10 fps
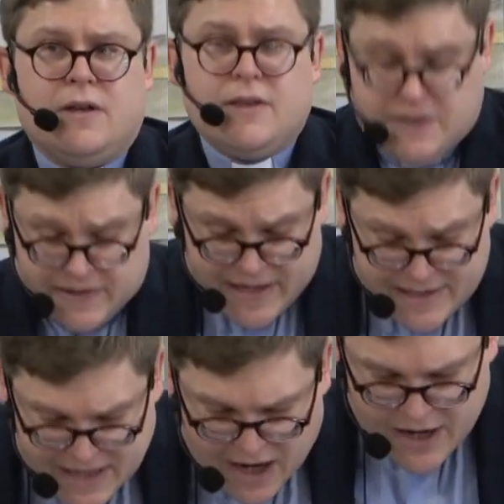This is the
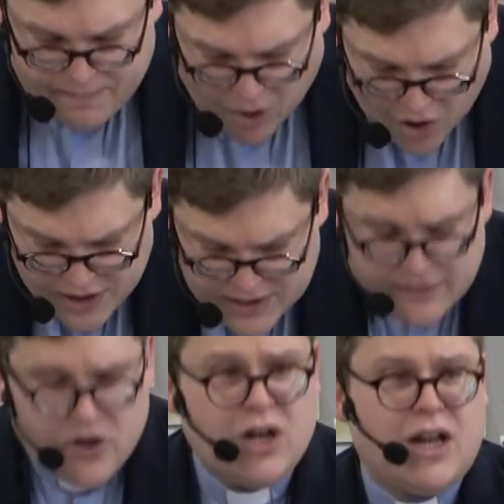entire point
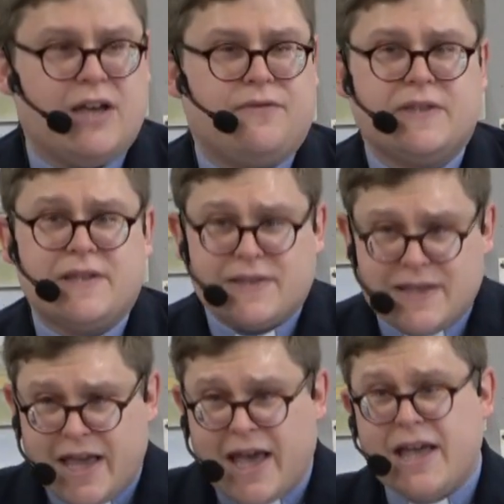of our life. This is
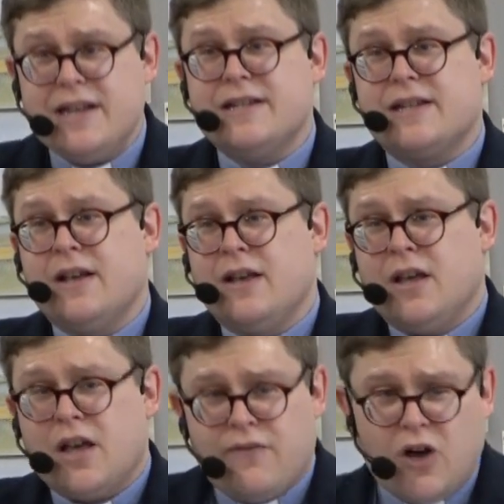the end
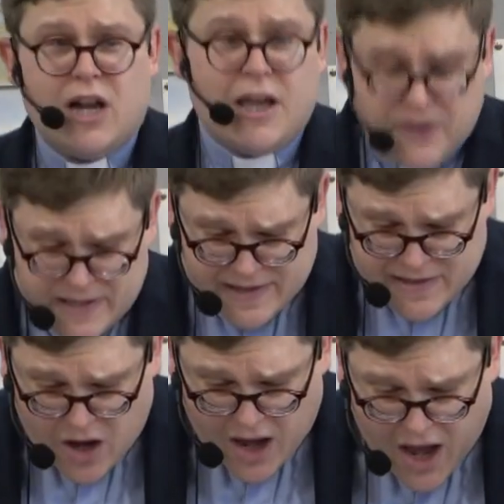of our life. This is
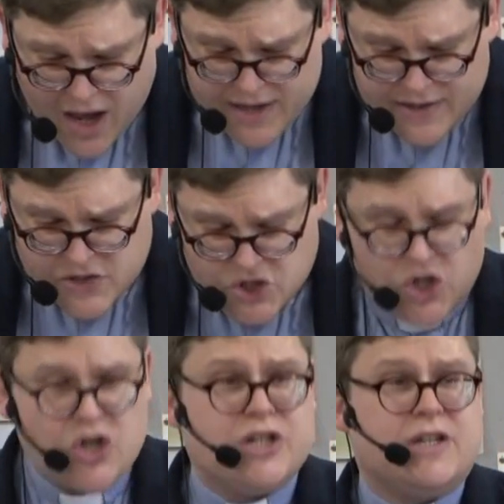our highest
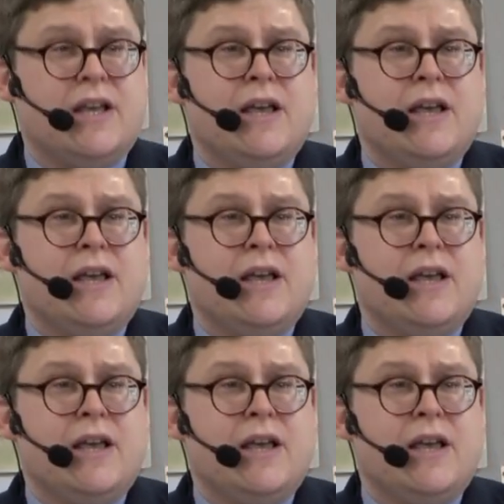good.